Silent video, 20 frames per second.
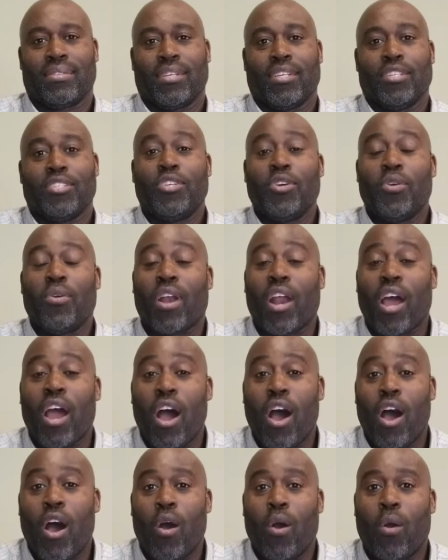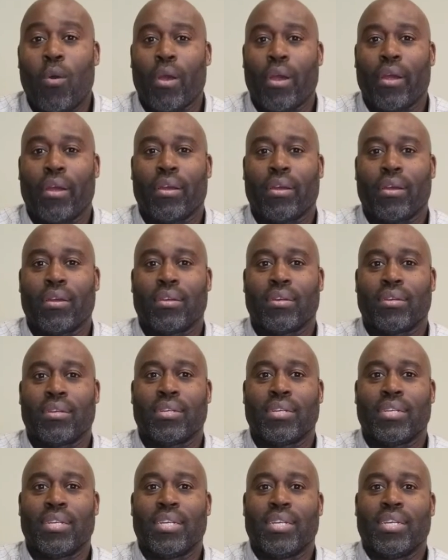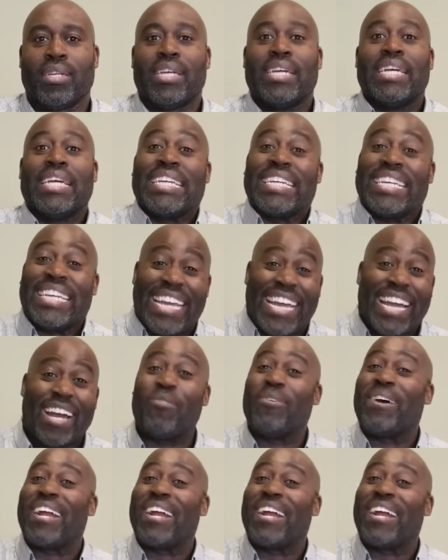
doing our homework. Yeah,